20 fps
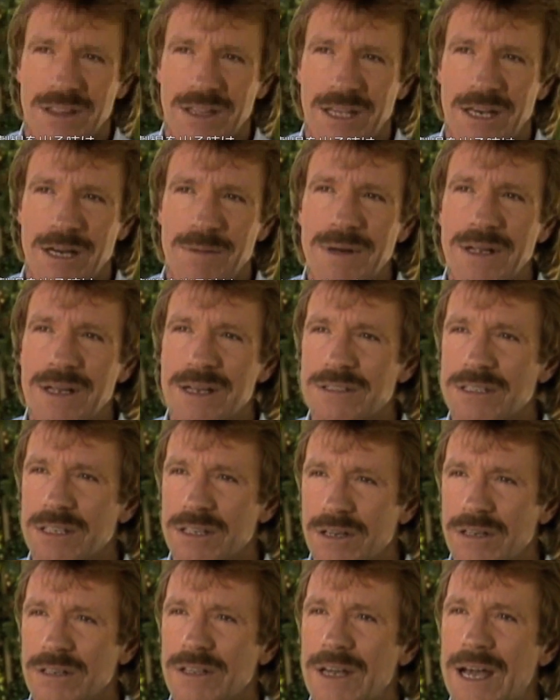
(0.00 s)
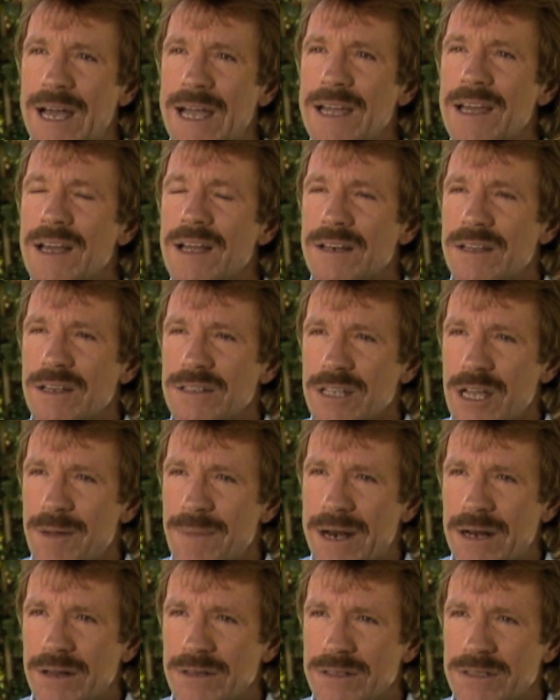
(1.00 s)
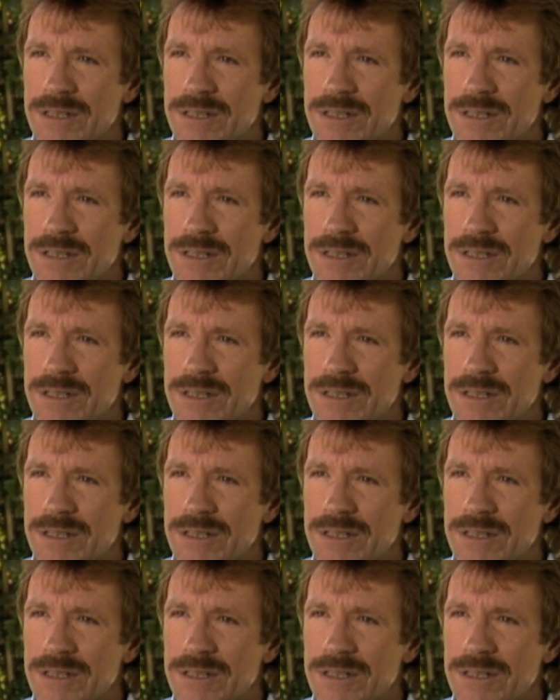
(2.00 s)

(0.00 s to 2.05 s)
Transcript: the theater because the good guy does come out